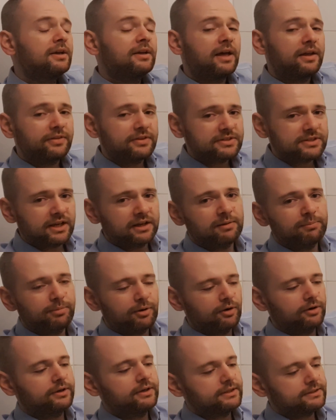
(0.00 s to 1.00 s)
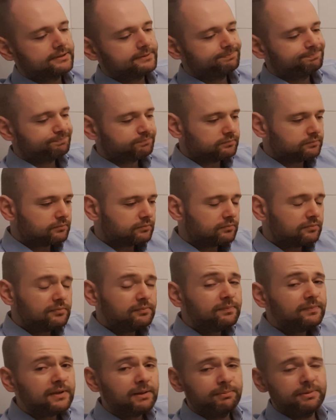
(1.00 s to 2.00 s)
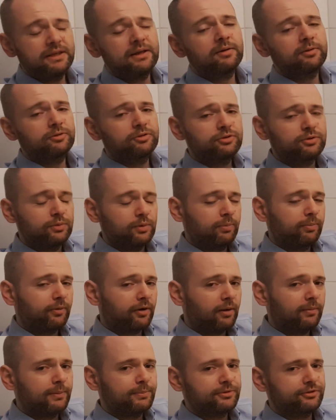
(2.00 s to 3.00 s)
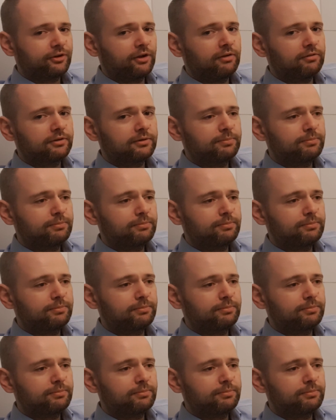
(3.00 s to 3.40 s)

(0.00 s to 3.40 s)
And the second part is, be a true problem solver.